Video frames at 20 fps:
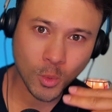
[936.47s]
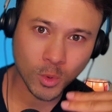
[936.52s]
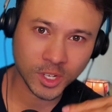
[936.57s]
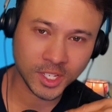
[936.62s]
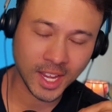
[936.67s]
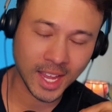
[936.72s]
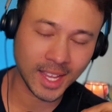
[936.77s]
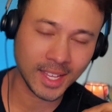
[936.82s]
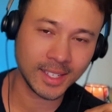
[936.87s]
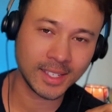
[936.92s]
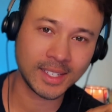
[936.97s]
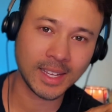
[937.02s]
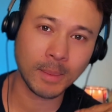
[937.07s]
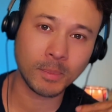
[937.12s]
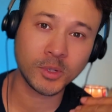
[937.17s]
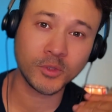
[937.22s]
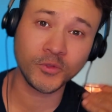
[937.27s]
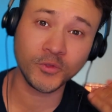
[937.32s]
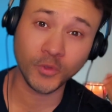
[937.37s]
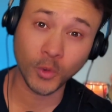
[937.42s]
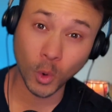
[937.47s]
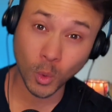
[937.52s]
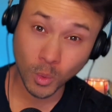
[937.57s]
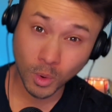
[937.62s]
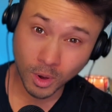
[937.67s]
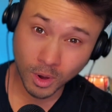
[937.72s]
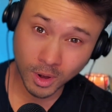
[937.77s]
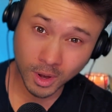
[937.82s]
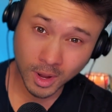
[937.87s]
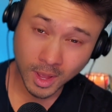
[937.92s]
We're taking steps
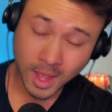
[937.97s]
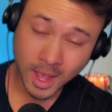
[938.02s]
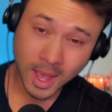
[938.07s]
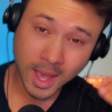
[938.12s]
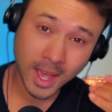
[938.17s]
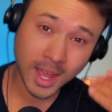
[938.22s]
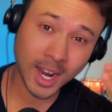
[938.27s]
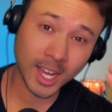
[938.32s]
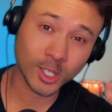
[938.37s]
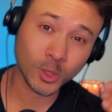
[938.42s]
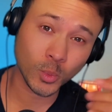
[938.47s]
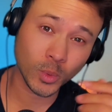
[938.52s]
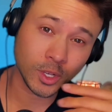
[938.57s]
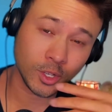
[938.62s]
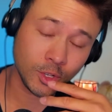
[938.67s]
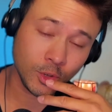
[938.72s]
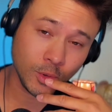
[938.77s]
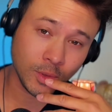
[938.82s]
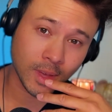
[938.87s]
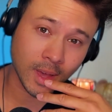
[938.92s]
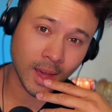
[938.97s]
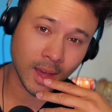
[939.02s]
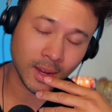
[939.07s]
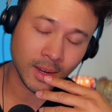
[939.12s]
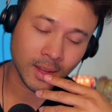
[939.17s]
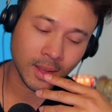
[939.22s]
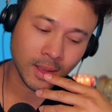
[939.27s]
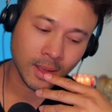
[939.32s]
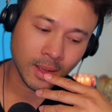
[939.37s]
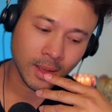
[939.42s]
forward, and as we do that,